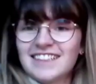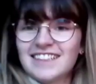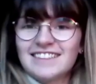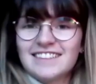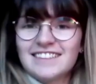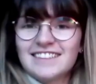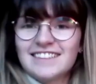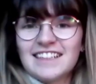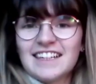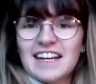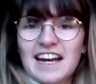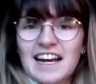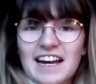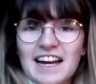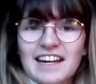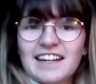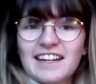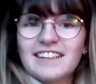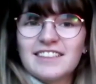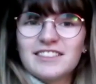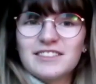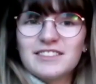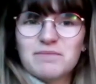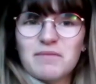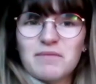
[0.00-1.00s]
Lindsay
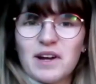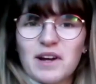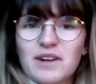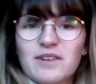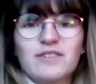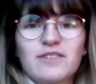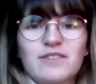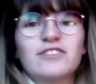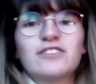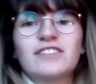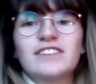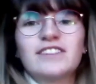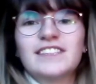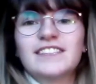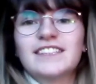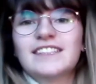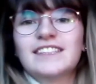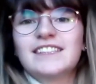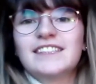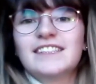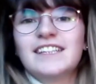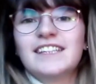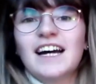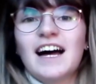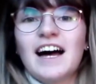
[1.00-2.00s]
and Michael.
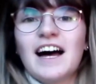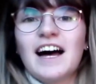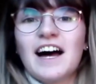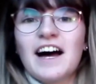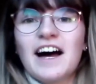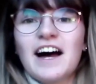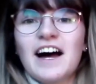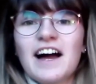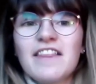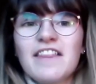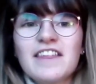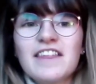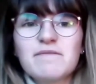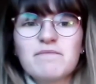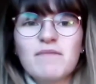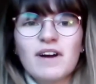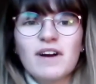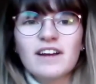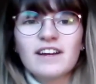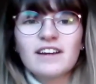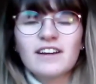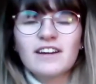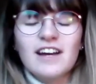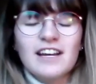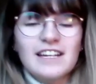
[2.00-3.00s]
Uh, I think
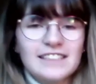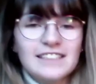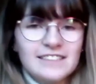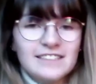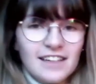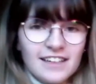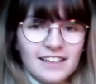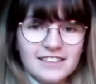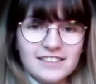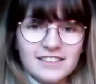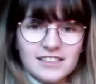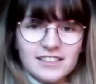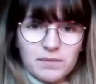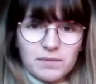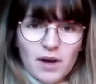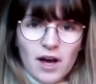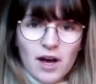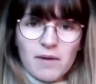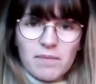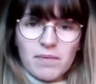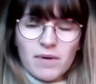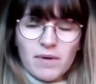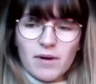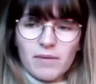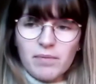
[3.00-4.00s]
my uh, slides just put
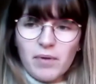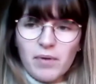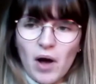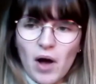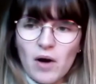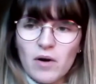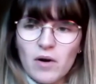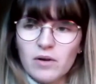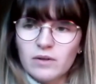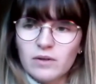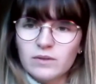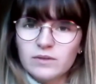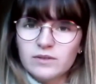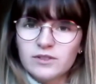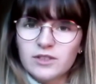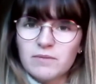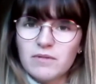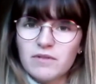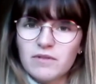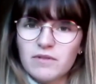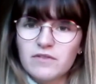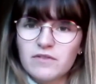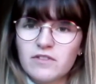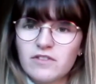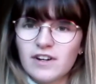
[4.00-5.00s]
up a poll. So
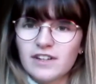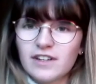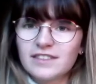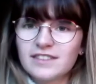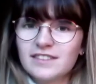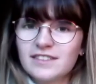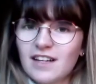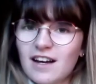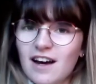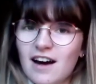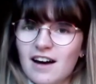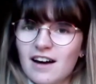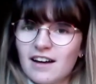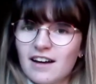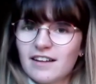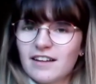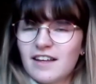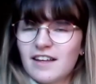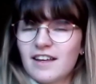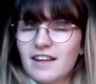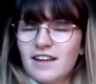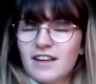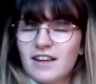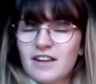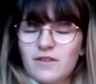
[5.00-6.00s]
before I start,
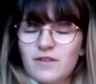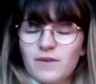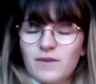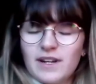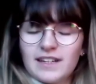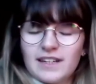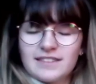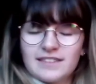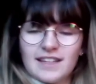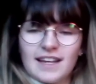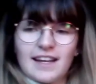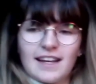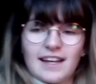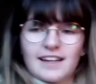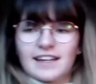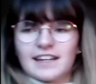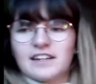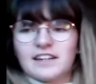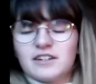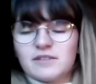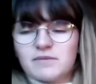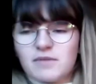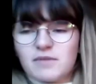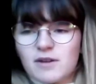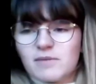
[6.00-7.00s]
we could take a
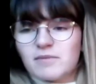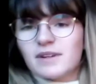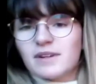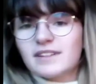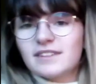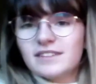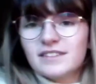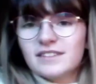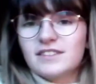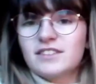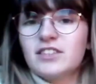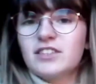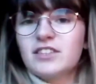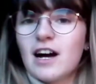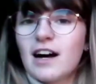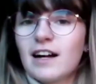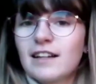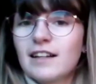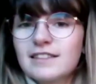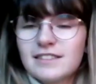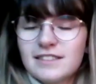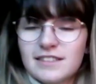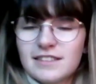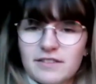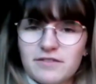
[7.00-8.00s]
little moment to
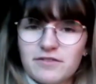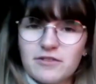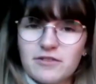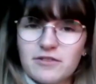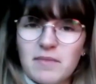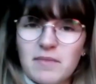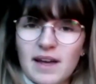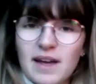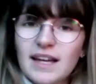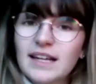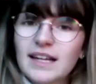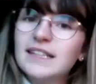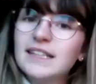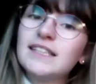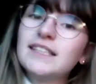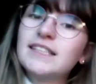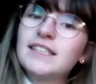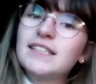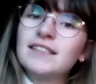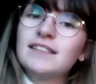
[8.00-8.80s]
answer for me.